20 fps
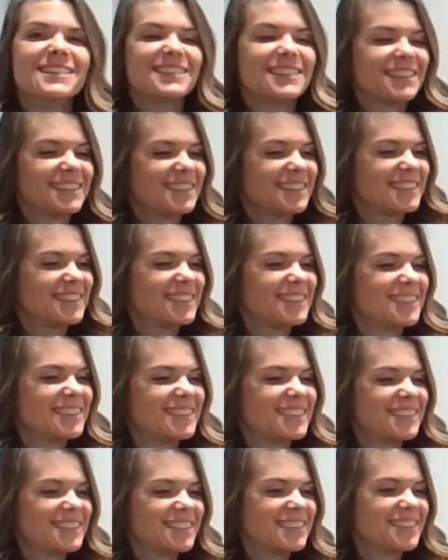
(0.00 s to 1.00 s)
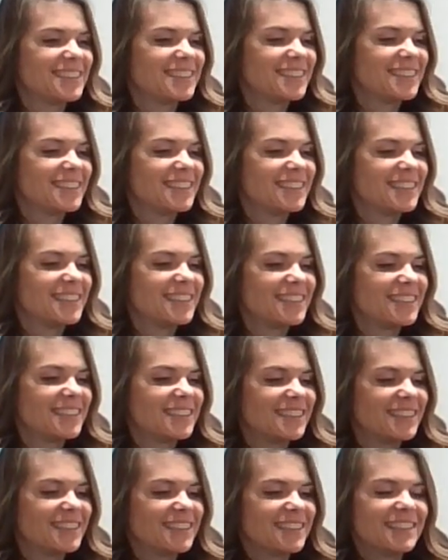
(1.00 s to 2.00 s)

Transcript: (silent)